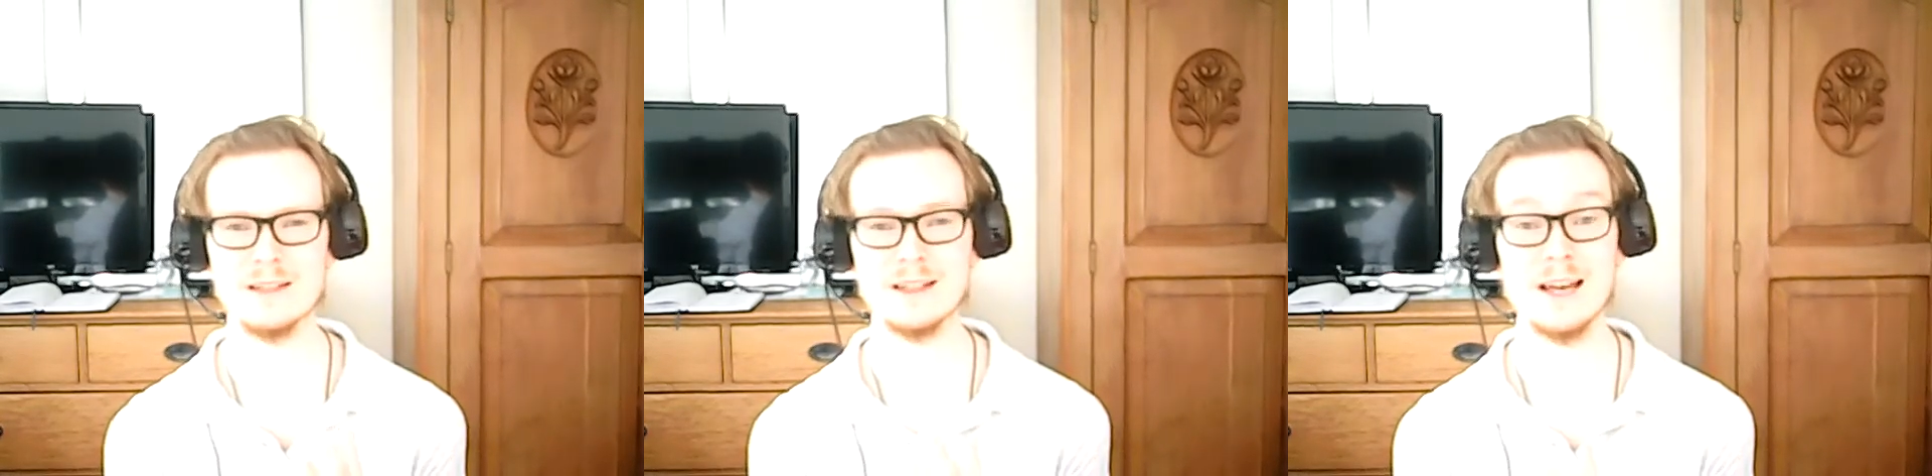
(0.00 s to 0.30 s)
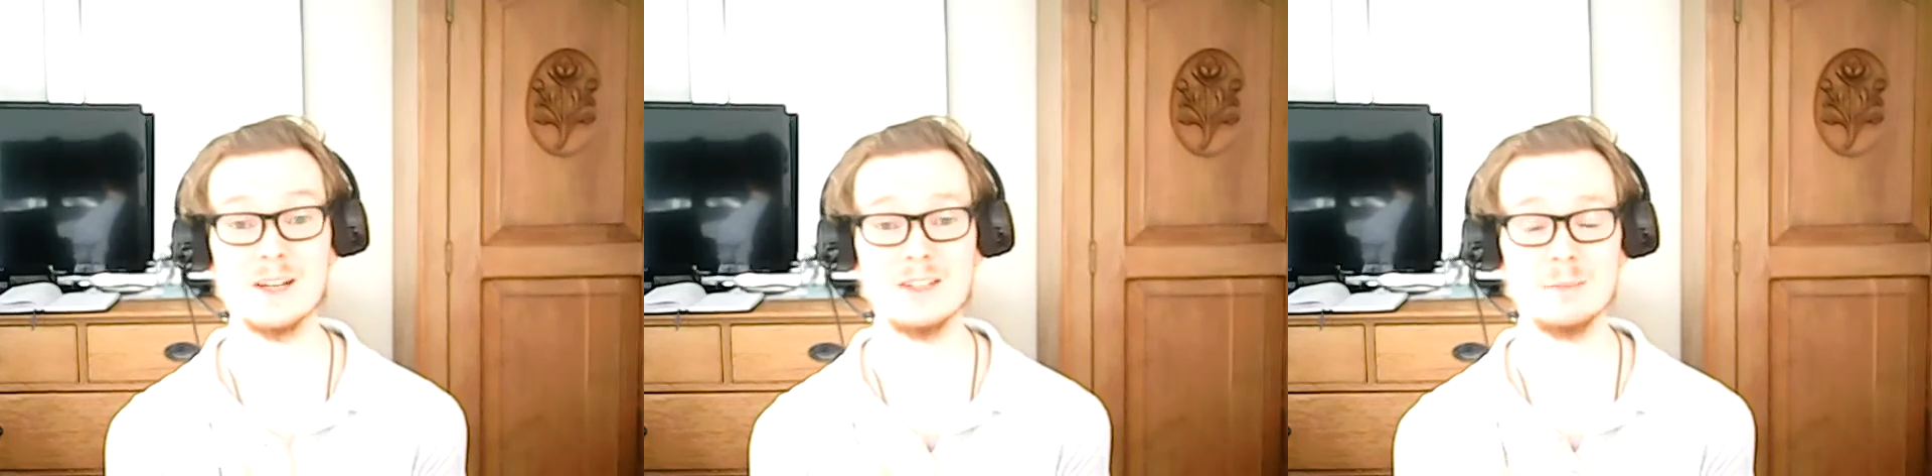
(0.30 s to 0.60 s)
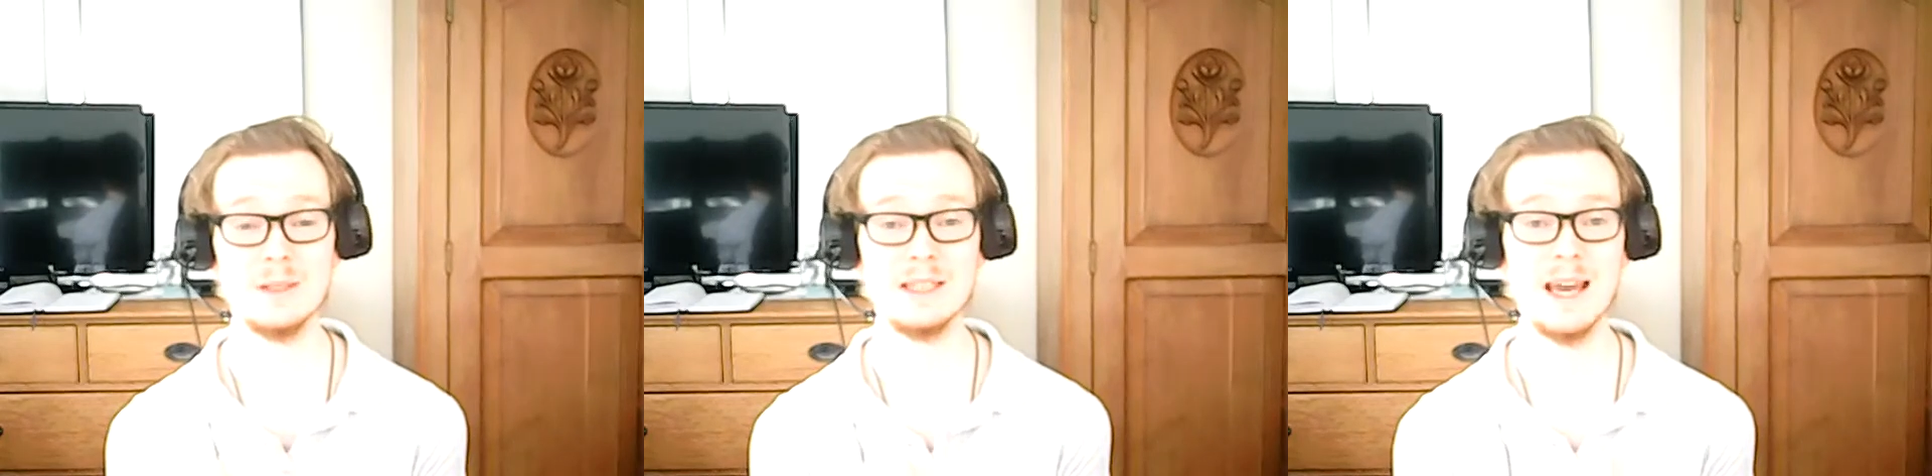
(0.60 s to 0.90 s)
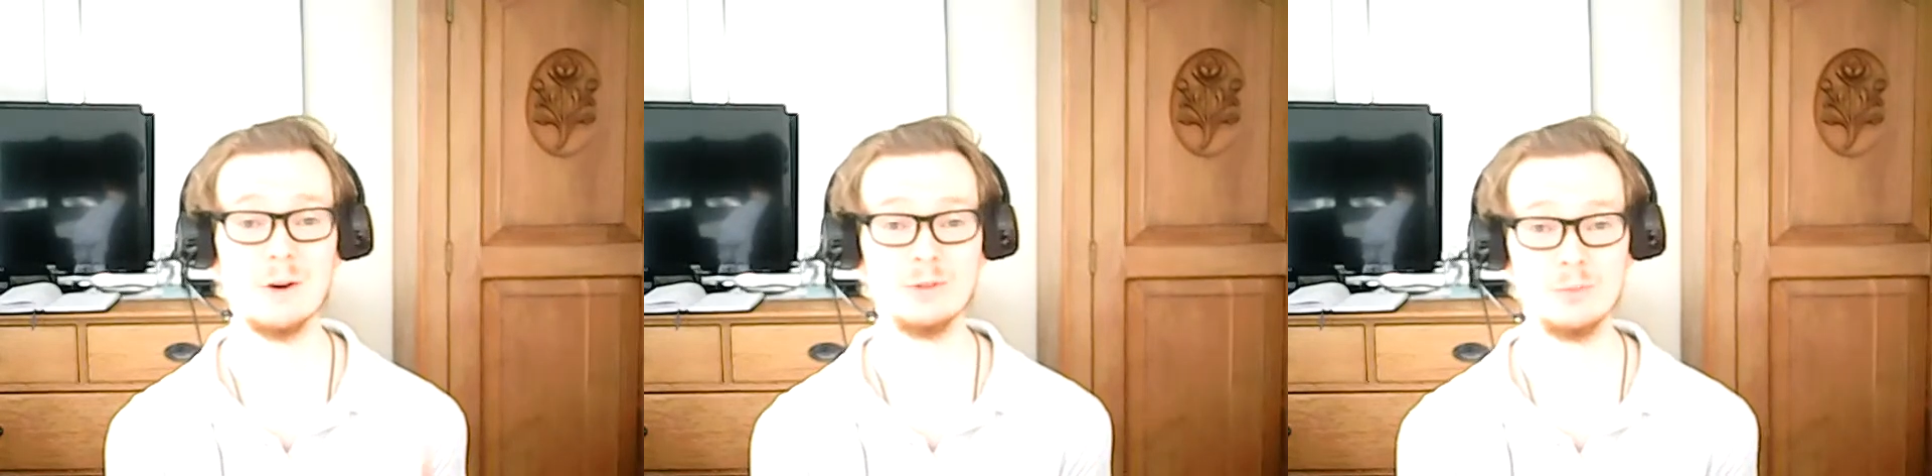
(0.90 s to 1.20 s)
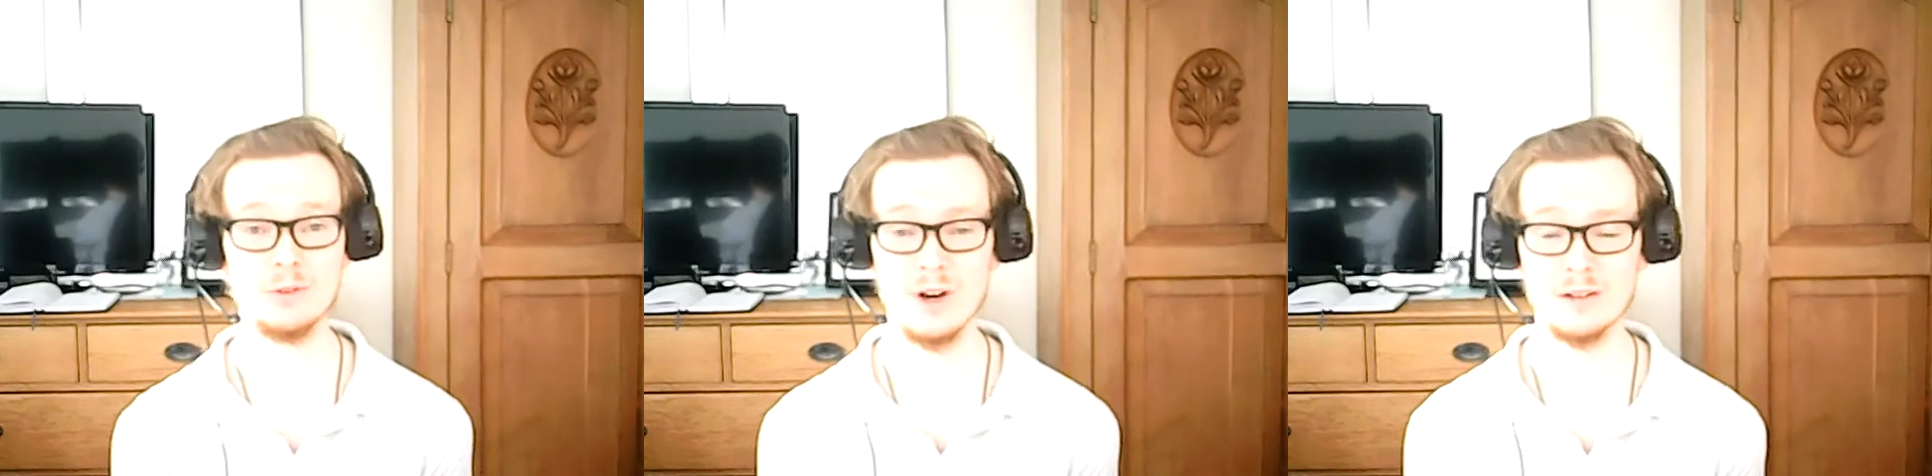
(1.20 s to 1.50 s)
that can actually be
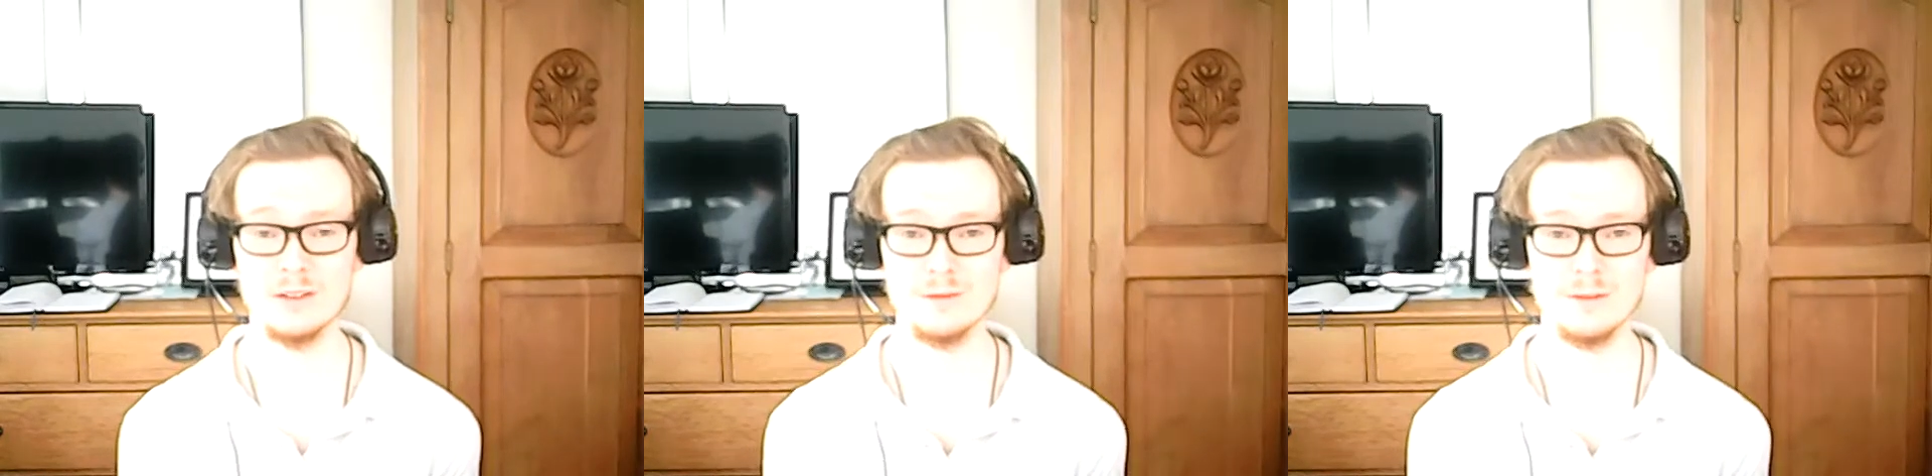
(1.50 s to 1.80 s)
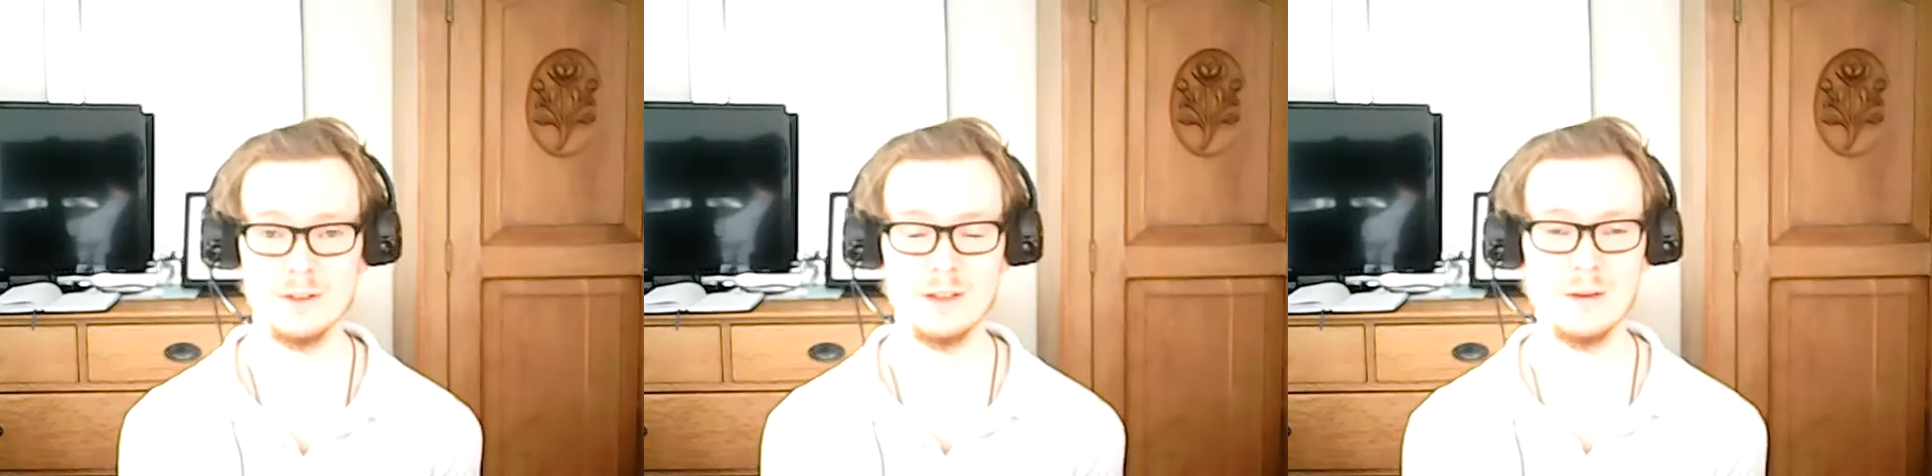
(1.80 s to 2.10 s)
counterproductive.